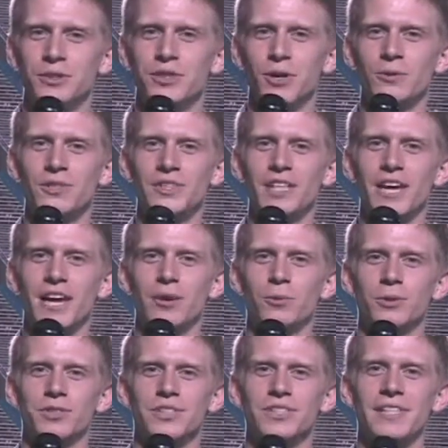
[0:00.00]
the Joan C.
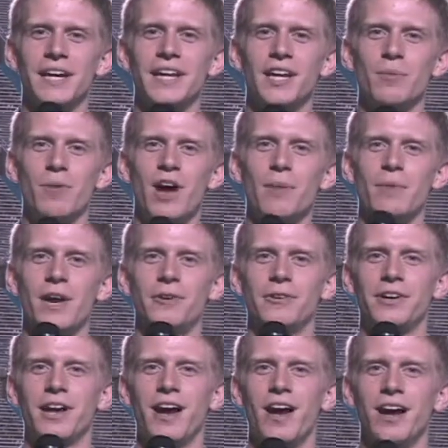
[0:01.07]
Edwards Stadium, I'm
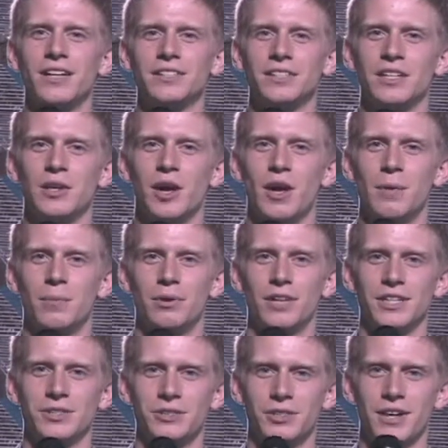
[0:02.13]
Henry Heisey,
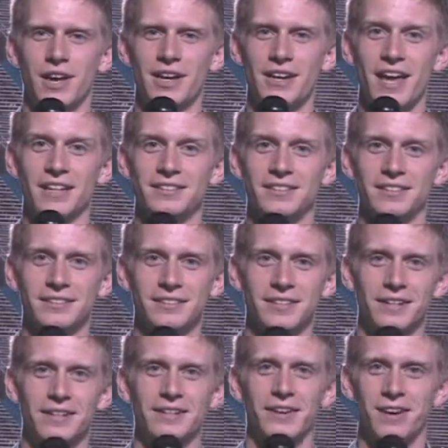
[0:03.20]
Palestra.net
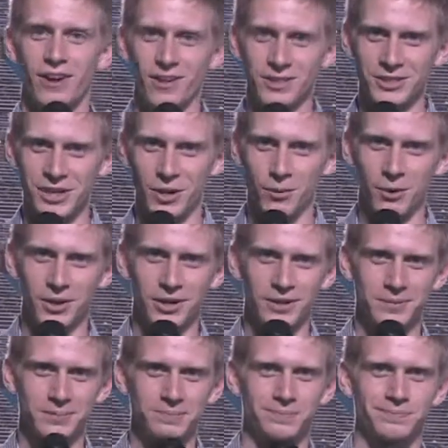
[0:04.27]
the College
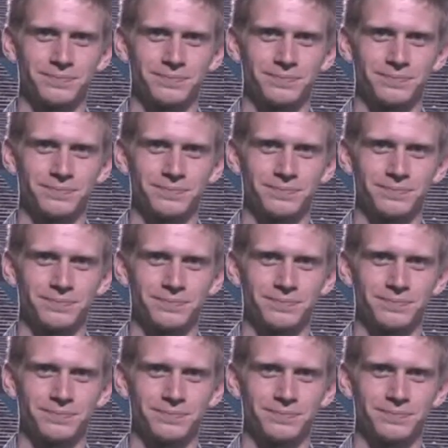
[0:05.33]
Network.